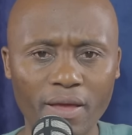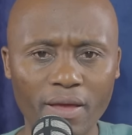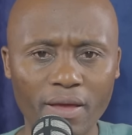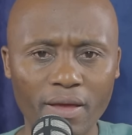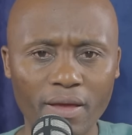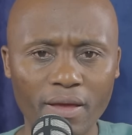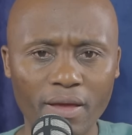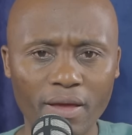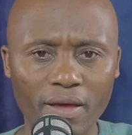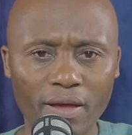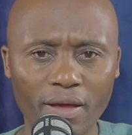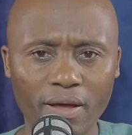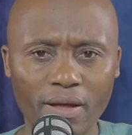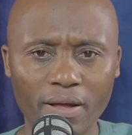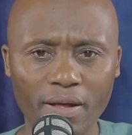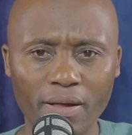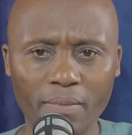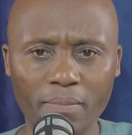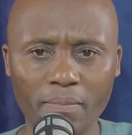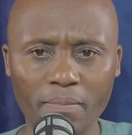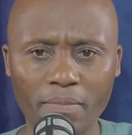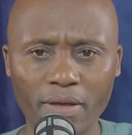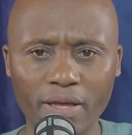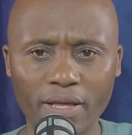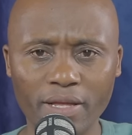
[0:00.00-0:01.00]
Um,
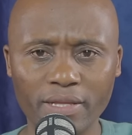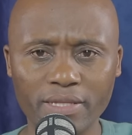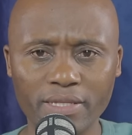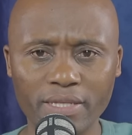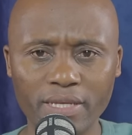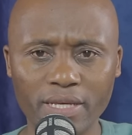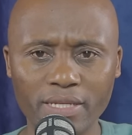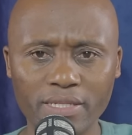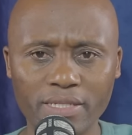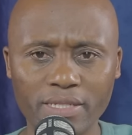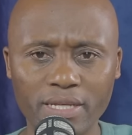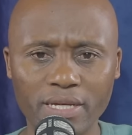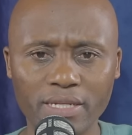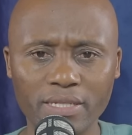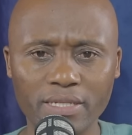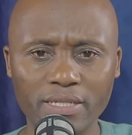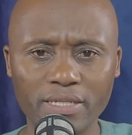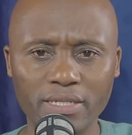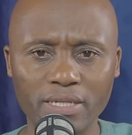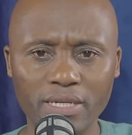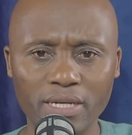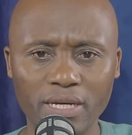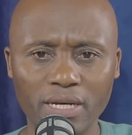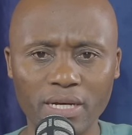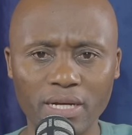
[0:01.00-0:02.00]
it says that,
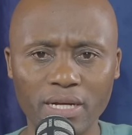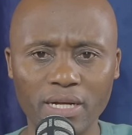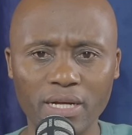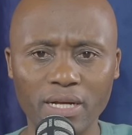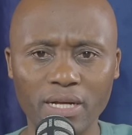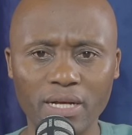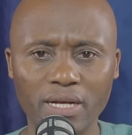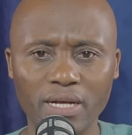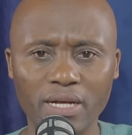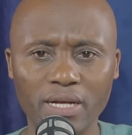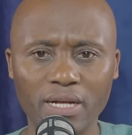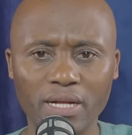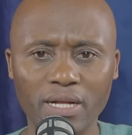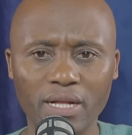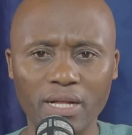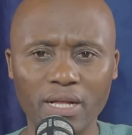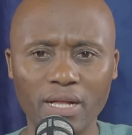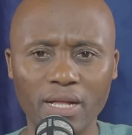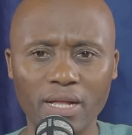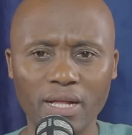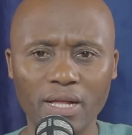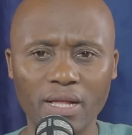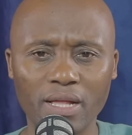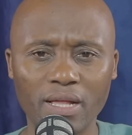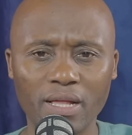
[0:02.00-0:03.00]
uh,
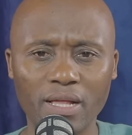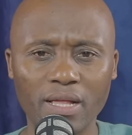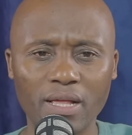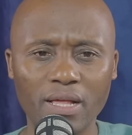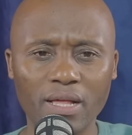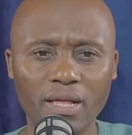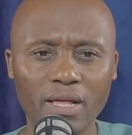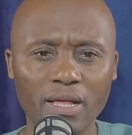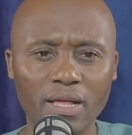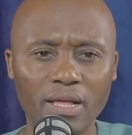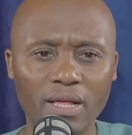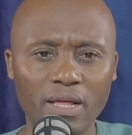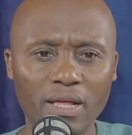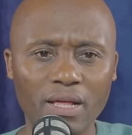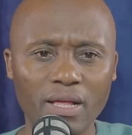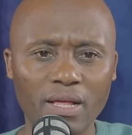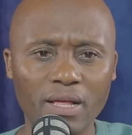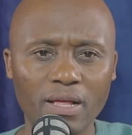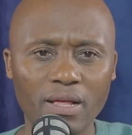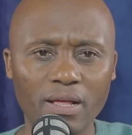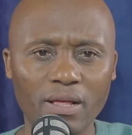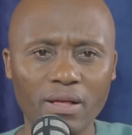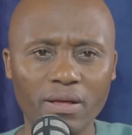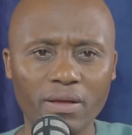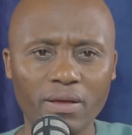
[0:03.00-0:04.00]

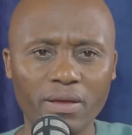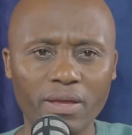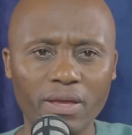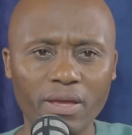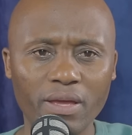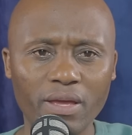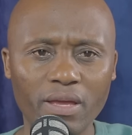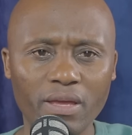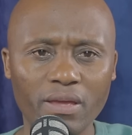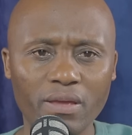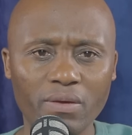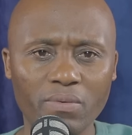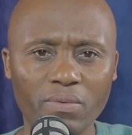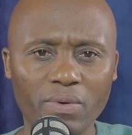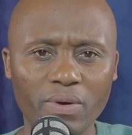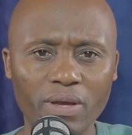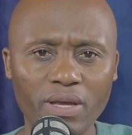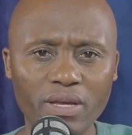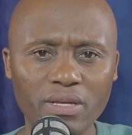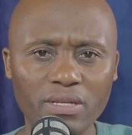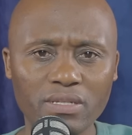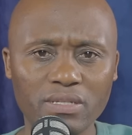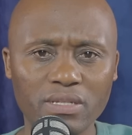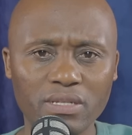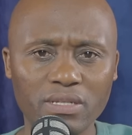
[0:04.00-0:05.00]
hey, where
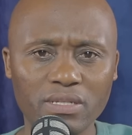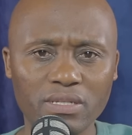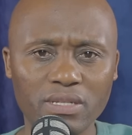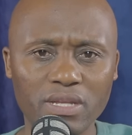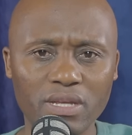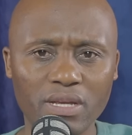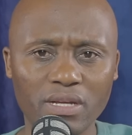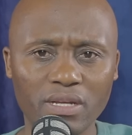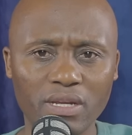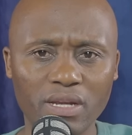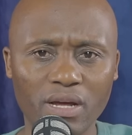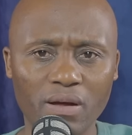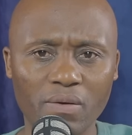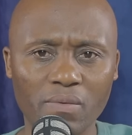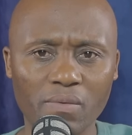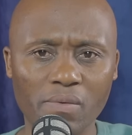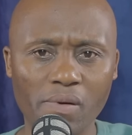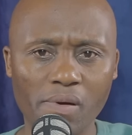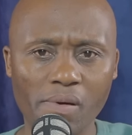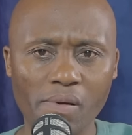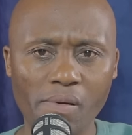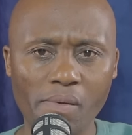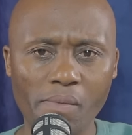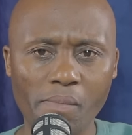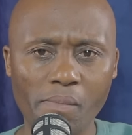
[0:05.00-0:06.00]
is this thing now?
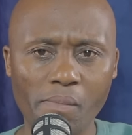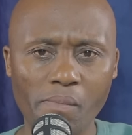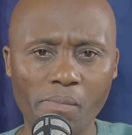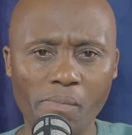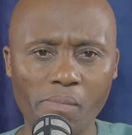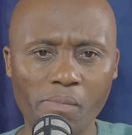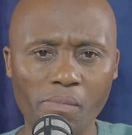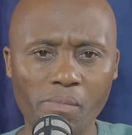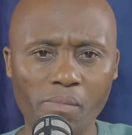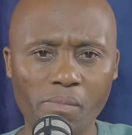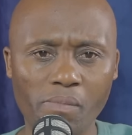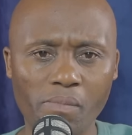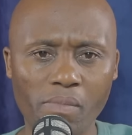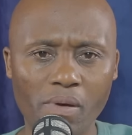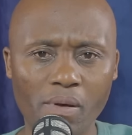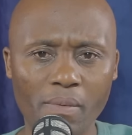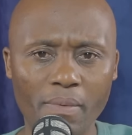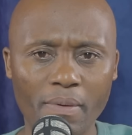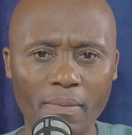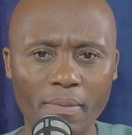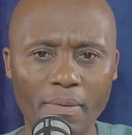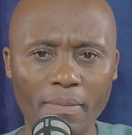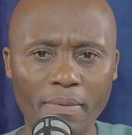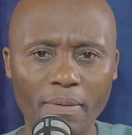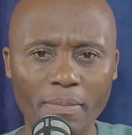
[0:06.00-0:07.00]
Um,
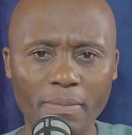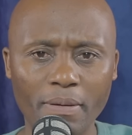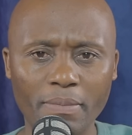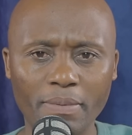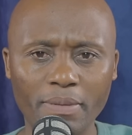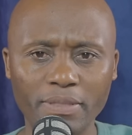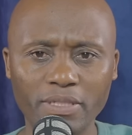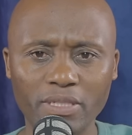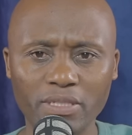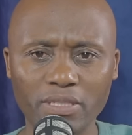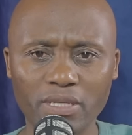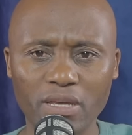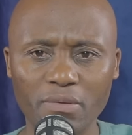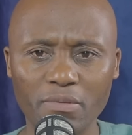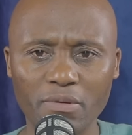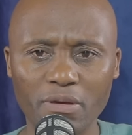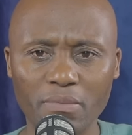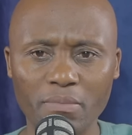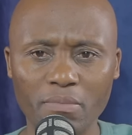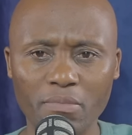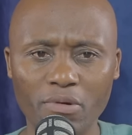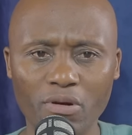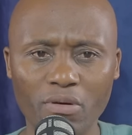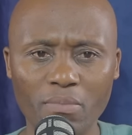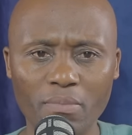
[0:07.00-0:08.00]
just give me a
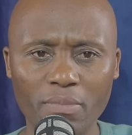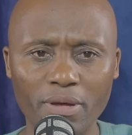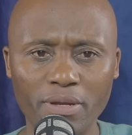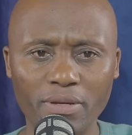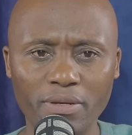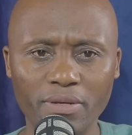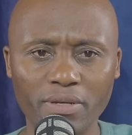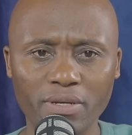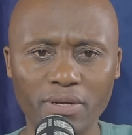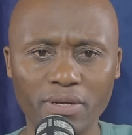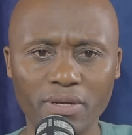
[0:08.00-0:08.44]
moment.